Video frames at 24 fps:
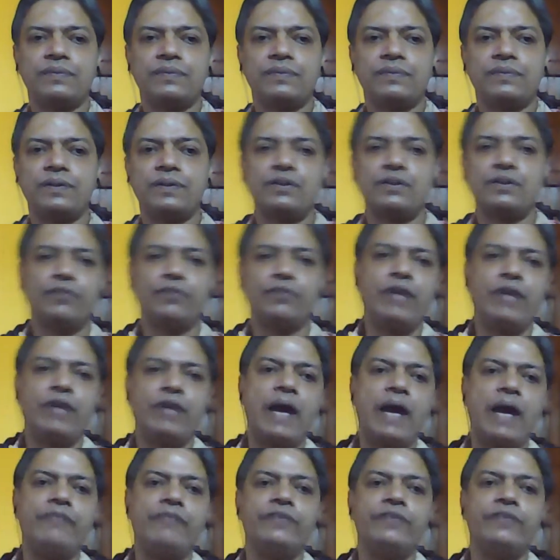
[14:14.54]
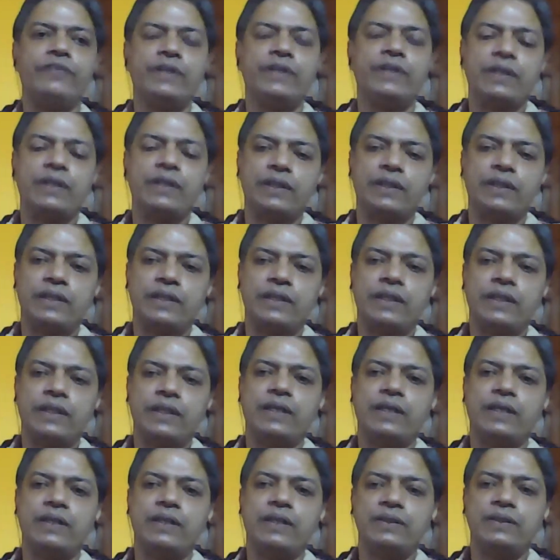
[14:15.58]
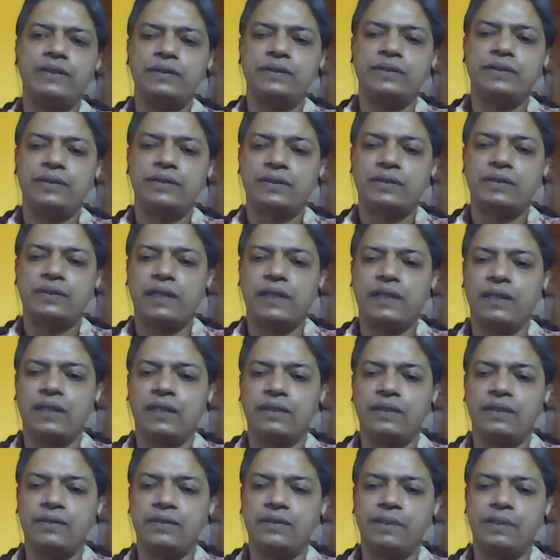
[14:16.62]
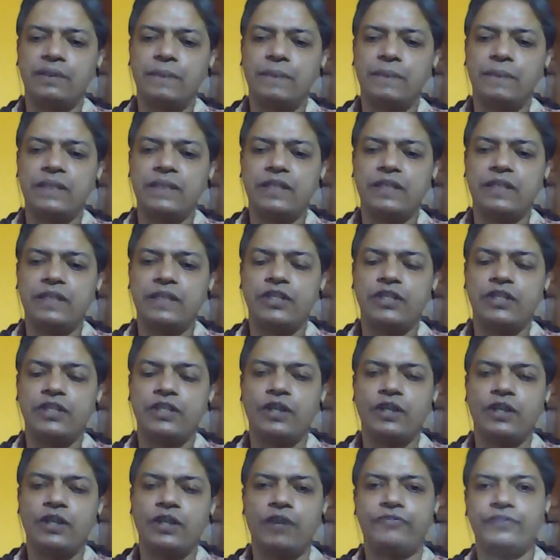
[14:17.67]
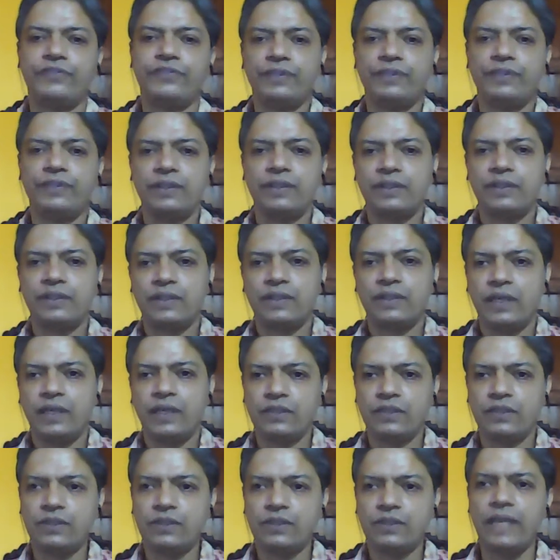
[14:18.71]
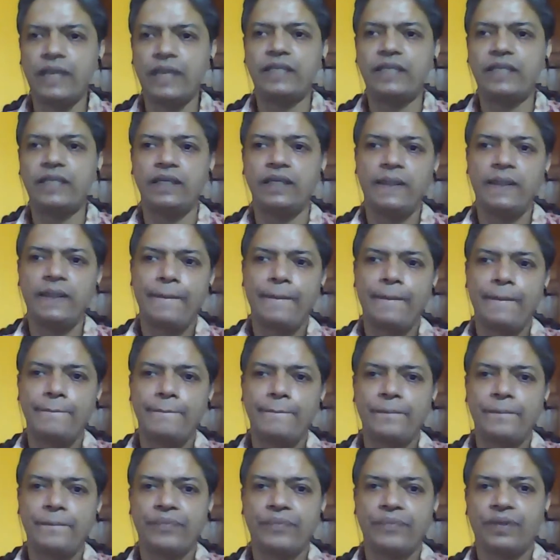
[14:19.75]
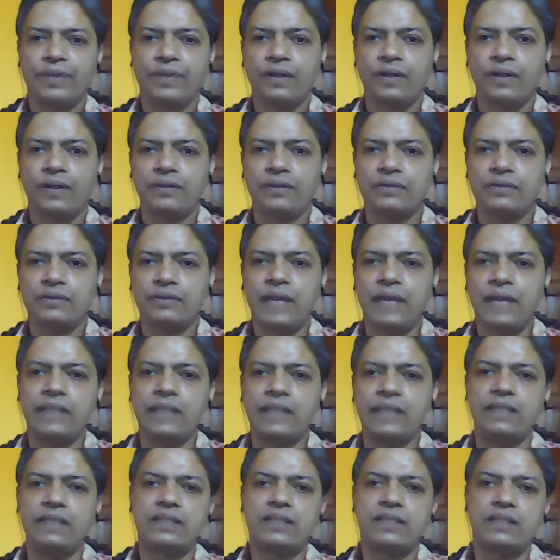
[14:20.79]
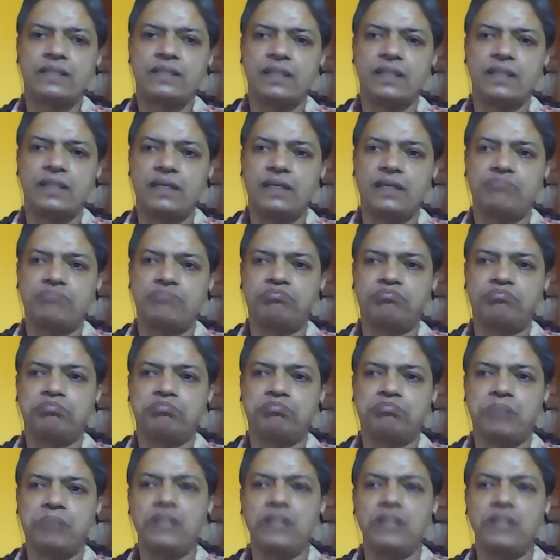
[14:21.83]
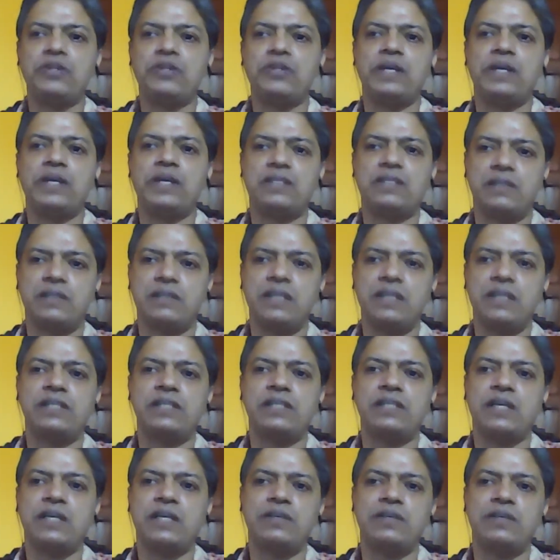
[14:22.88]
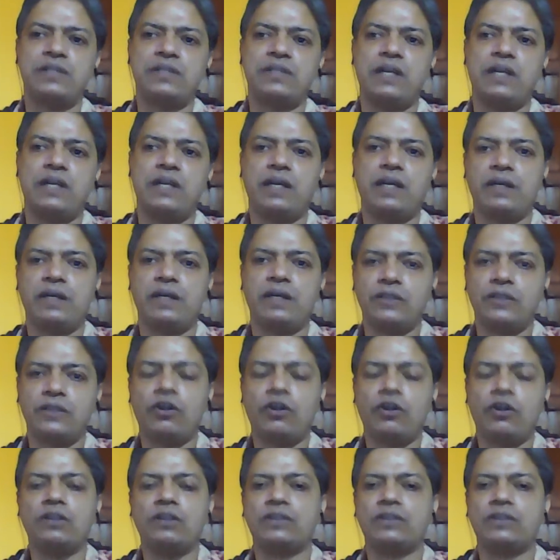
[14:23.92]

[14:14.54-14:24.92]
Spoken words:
So we have here the representation of a society that is ingeniously wrought,